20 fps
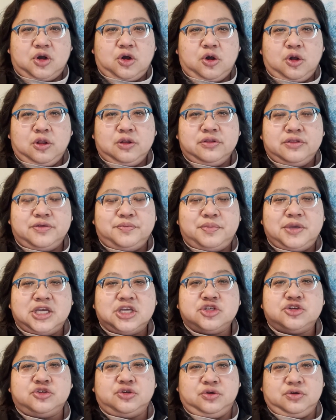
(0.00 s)
all the
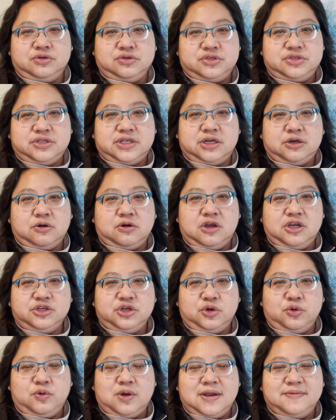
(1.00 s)
pictures that are on
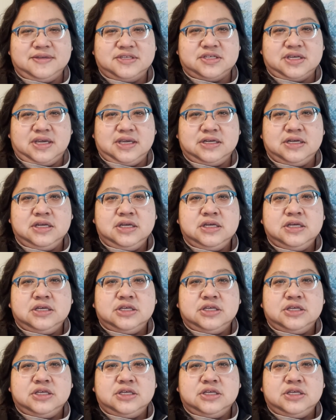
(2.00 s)
your website